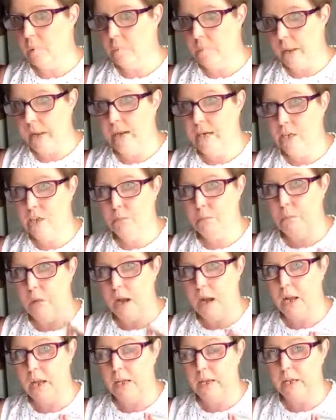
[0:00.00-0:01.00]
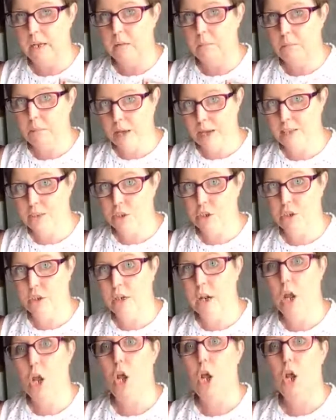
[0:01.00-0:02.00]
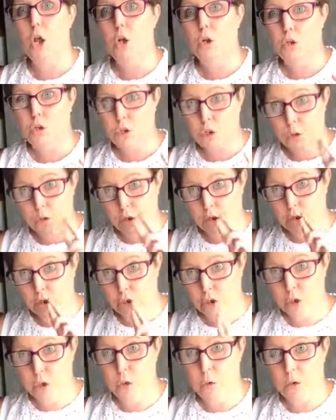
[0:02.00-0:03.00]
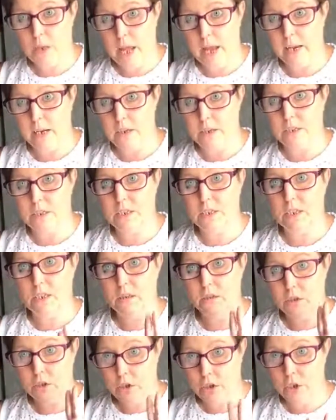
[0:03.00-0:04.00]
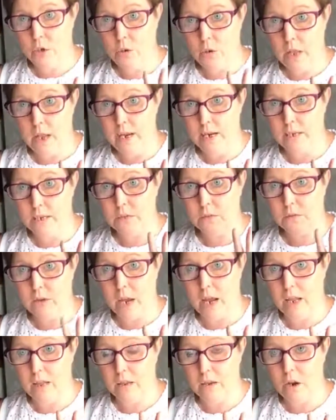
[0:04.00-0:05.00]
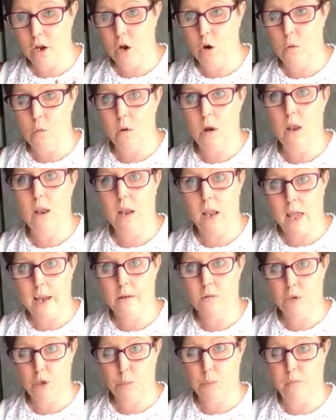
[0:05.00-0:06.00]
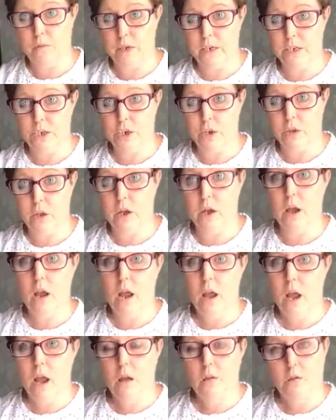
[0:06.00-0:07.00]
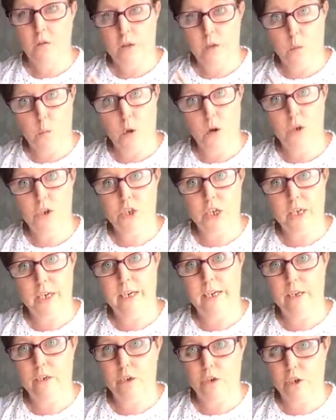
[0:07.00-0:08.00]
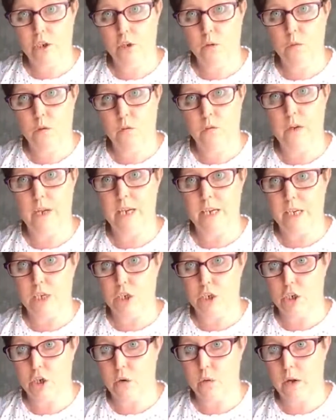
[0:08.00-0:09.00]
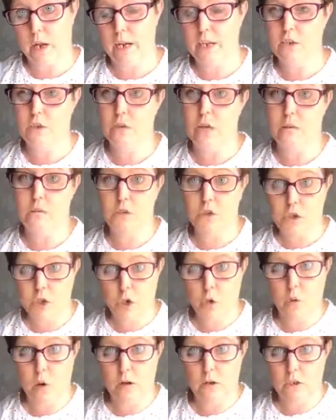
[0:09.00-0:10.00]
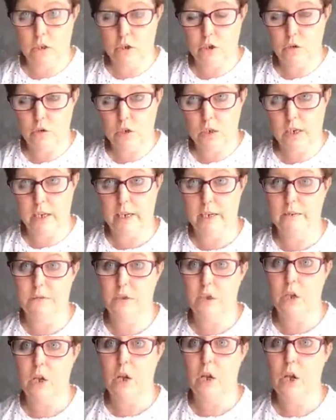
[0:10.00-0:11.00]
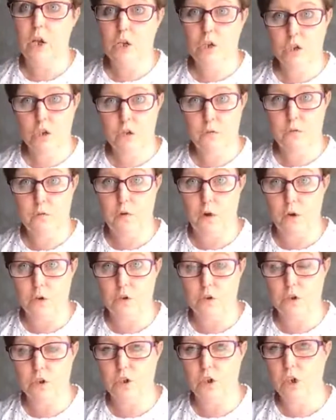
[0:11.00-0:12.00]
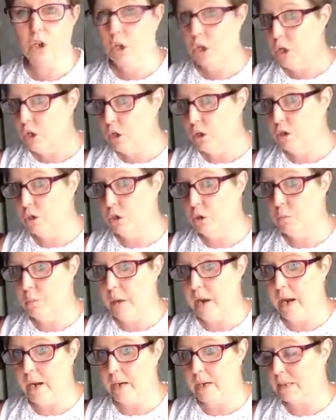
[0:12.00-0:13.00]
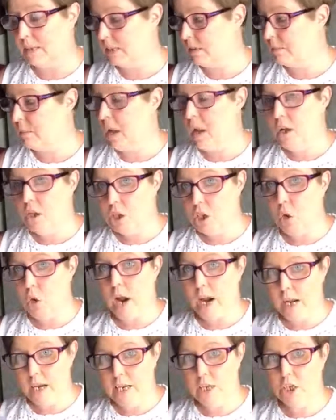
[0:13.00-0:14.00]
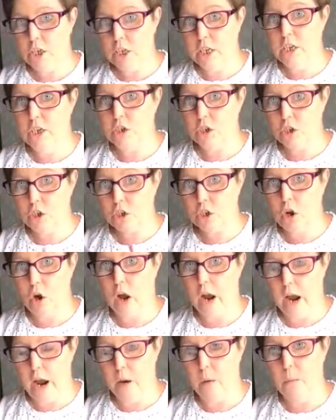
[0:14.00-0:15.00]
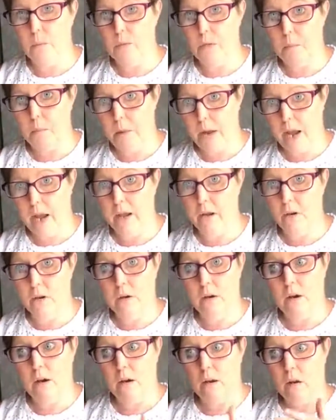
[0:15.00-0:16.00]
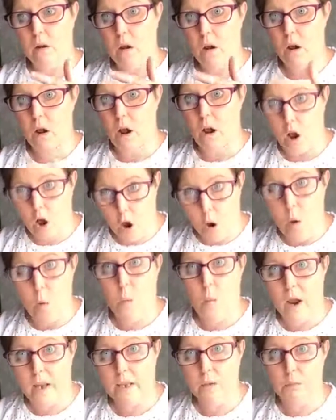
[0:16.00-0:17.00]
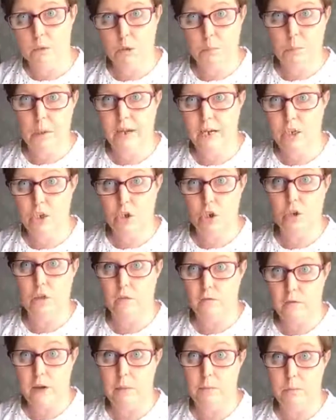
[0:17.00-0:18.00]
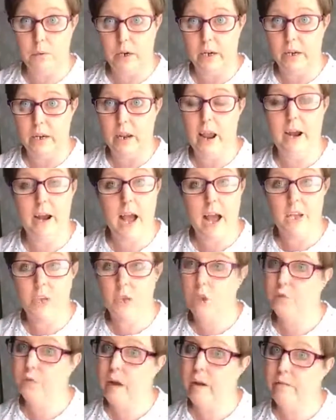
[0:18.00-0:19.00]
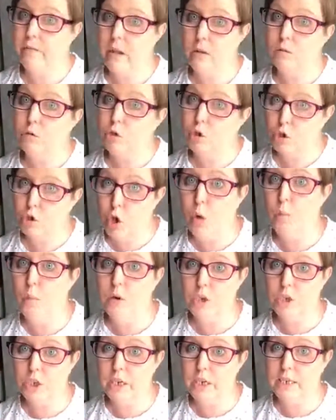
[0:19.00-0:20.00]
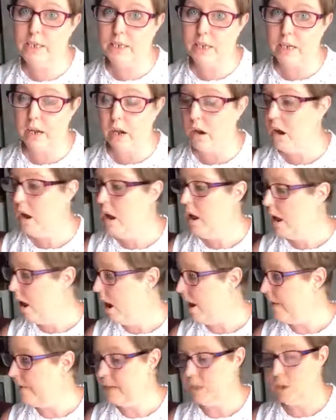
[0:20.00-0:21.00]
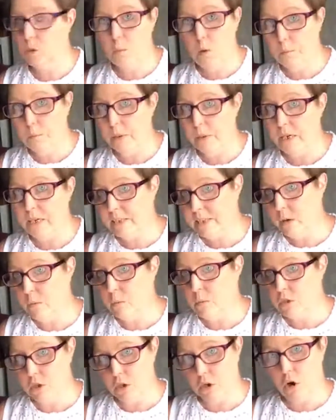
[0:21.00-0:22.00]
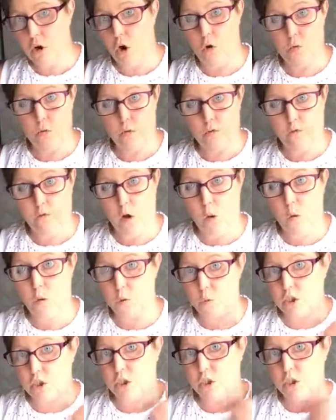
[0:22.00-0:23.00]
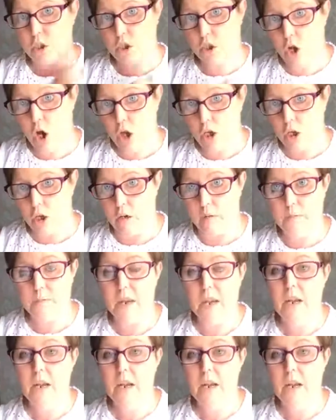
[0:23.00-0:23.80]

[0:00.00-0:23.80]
pinned my pattern to the two layers the two layers of calico lay on top of each other for the ones that needed two of each. Okay, so that was two, two sleeves, two fronts and two backs. So I literally just cut out the pattern while it was pinned to the fabric and I just find that so much easier and there's a one piece that was a cut on the fold which is the collar